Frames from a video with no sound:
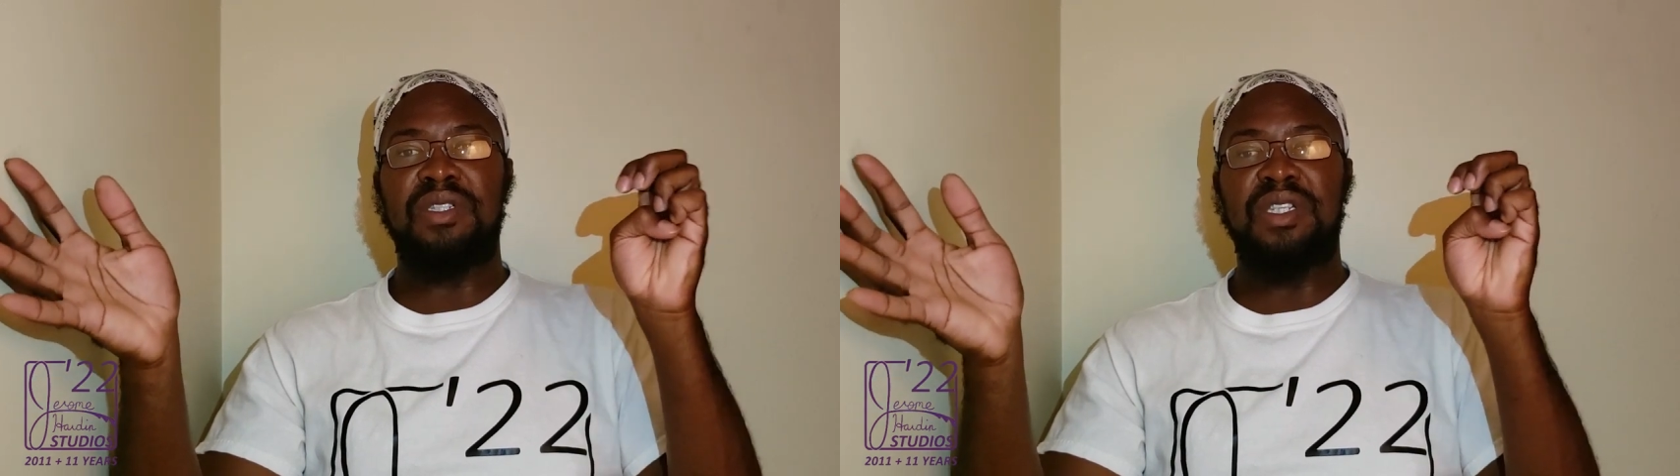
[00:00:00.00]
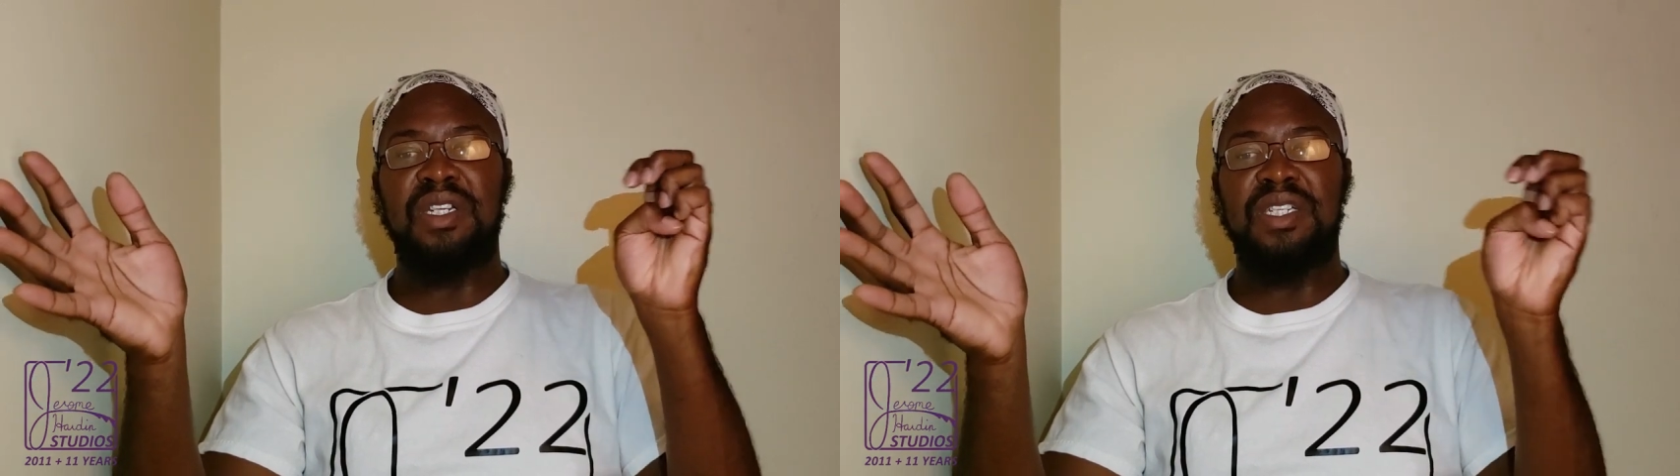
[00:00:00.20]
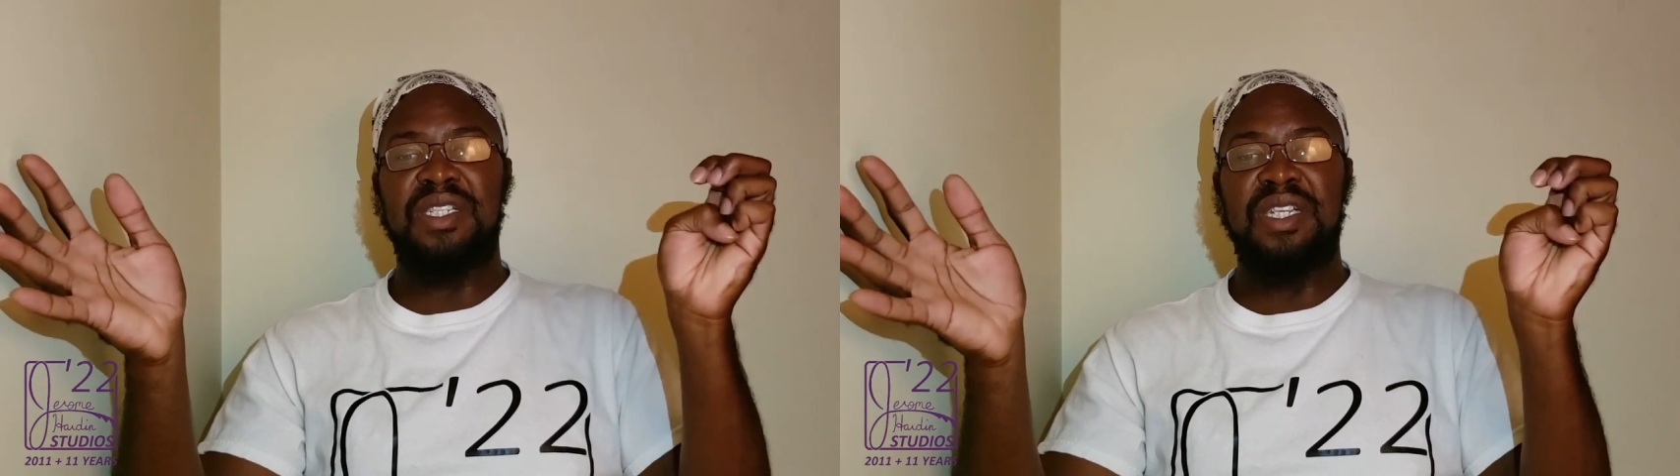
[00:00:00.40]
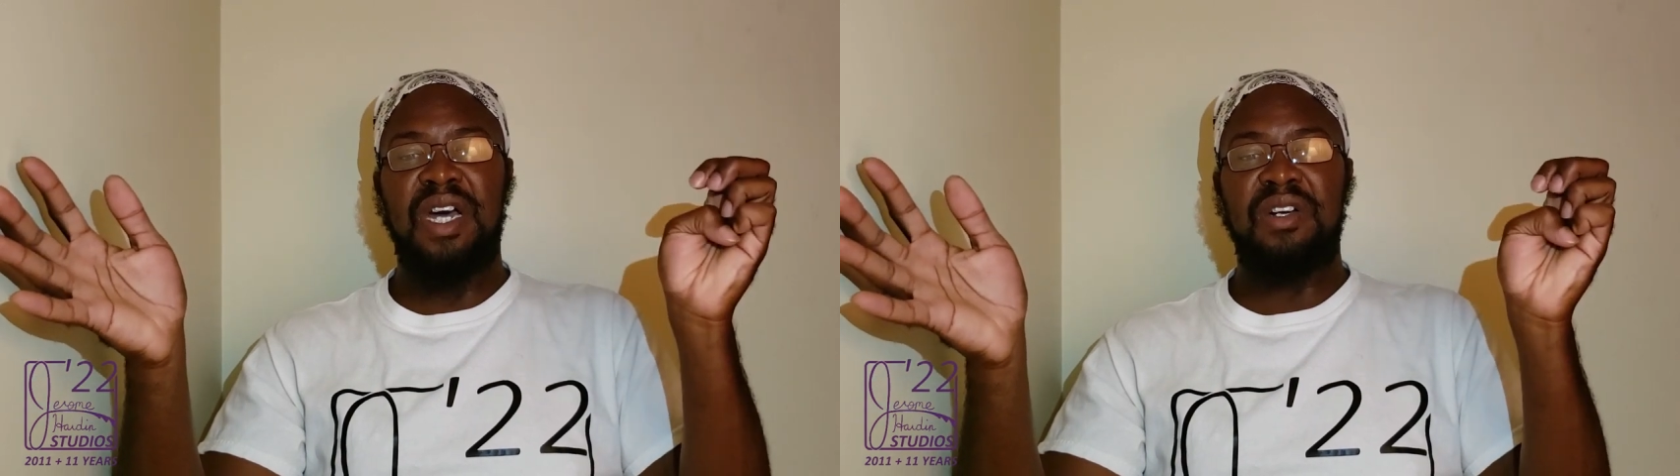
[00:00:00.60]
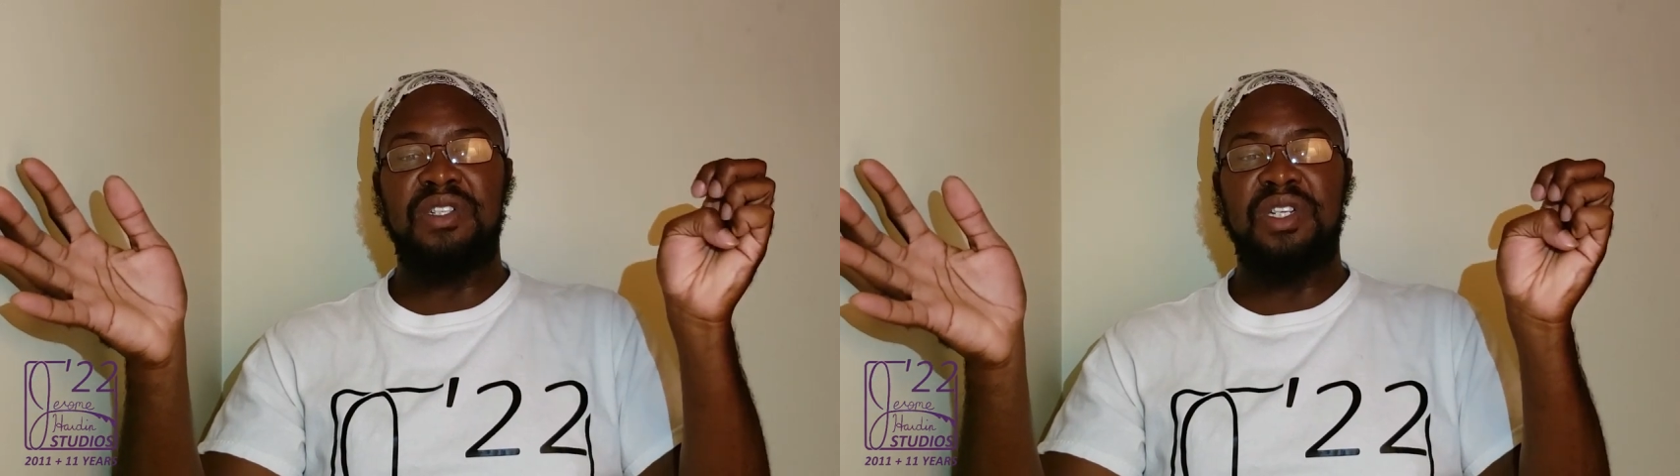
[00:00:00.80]
the
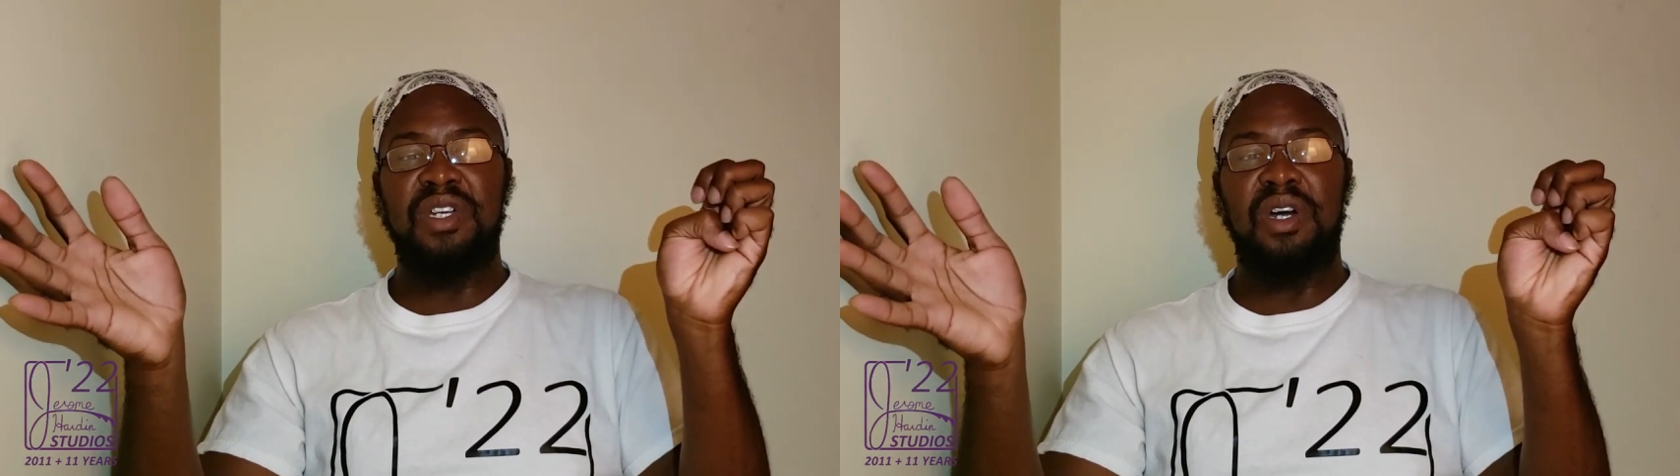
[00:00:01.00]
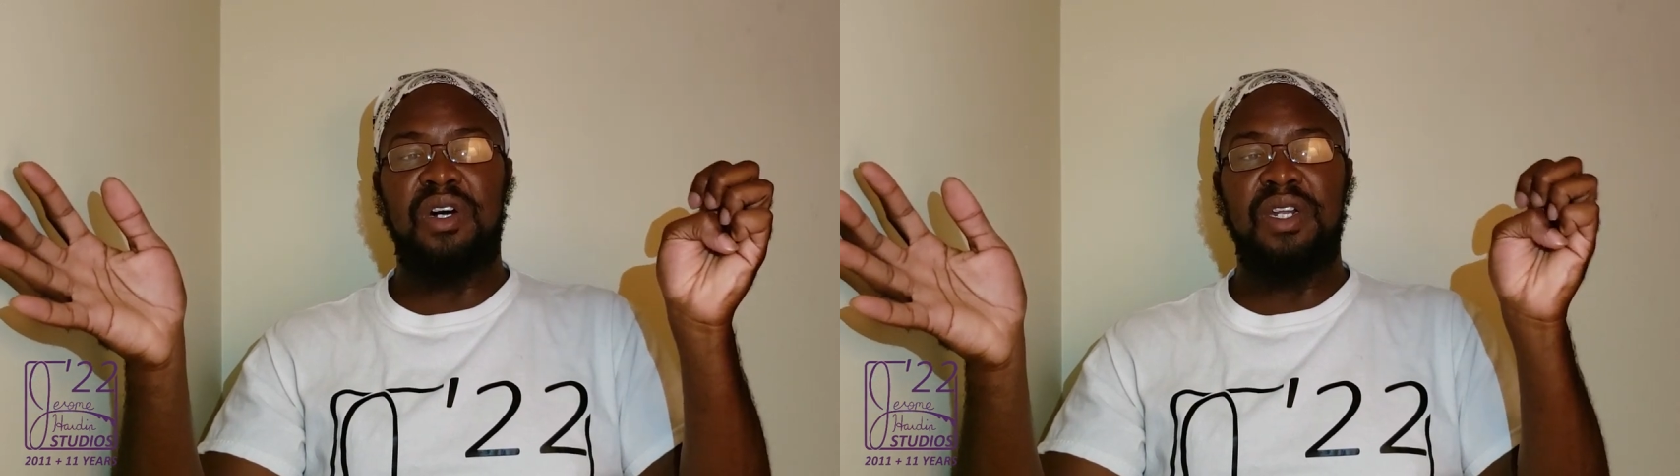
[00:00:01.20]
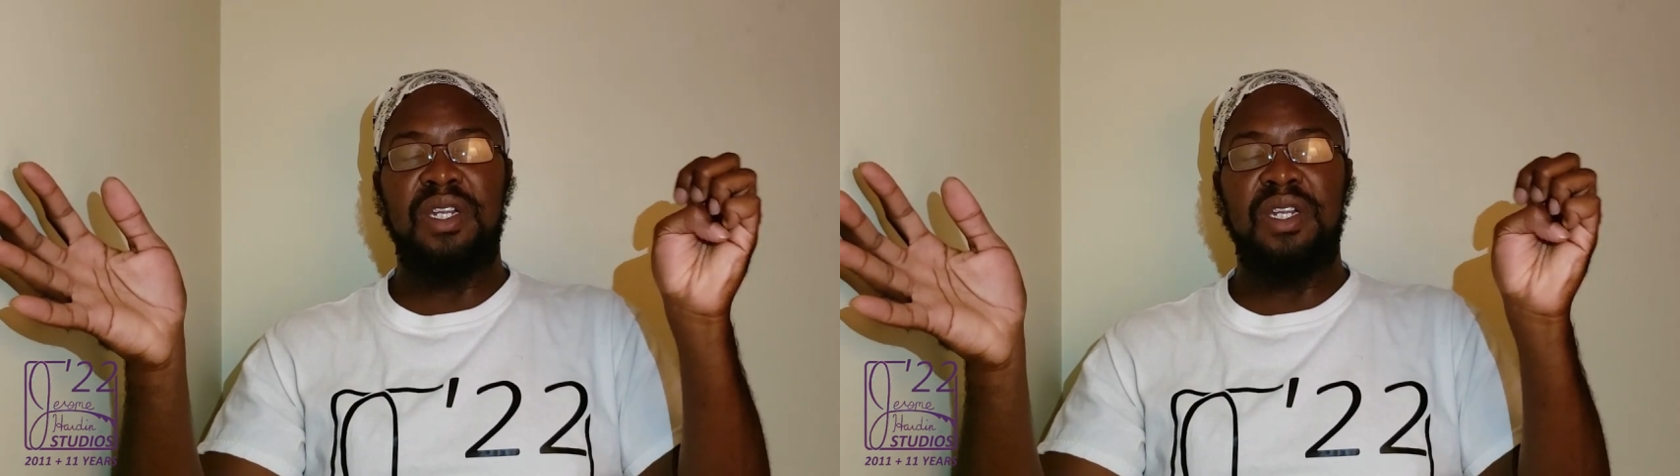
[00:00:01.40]
nostalgic on the